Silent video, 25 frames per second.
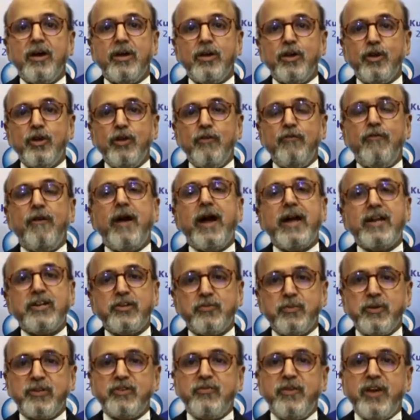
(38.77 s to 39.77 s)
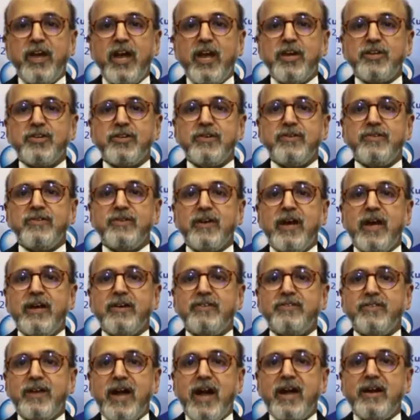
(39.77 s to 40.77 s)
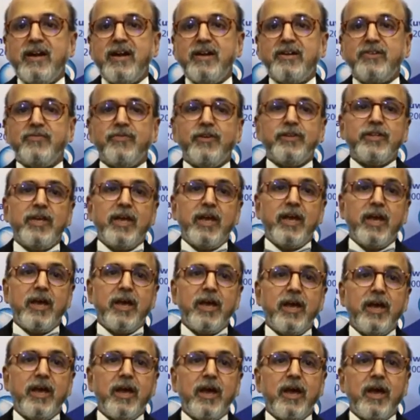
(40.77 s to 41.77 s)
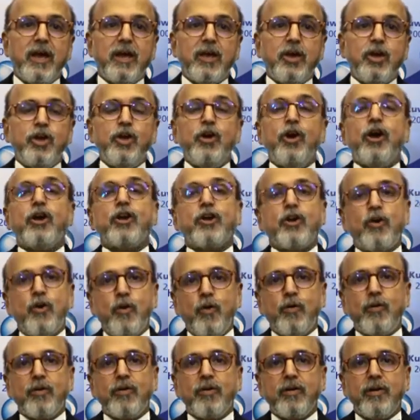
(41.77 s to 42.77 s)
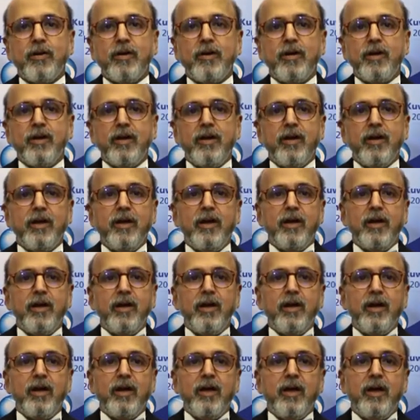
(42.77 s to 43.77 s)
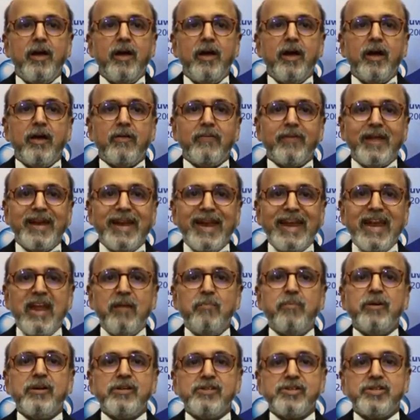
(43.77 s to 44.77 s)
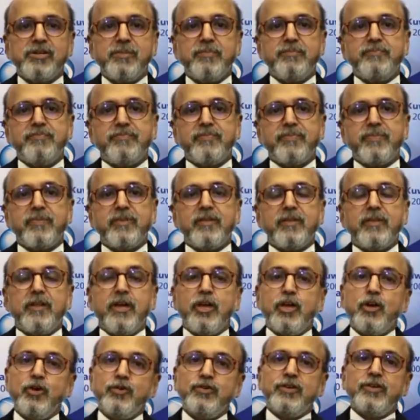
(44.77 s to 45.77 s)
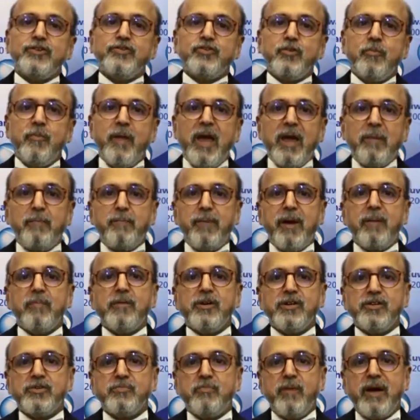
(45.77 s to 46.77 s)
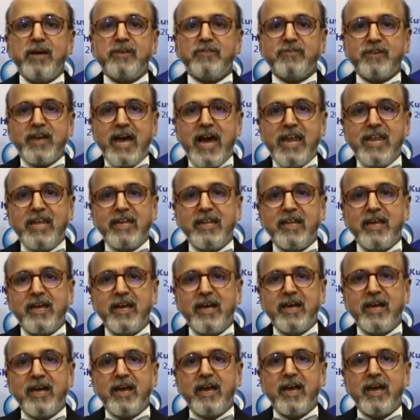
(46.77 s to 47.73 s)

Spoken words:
Unified specifications and standards for the QR code that enables the users to make payments by scanning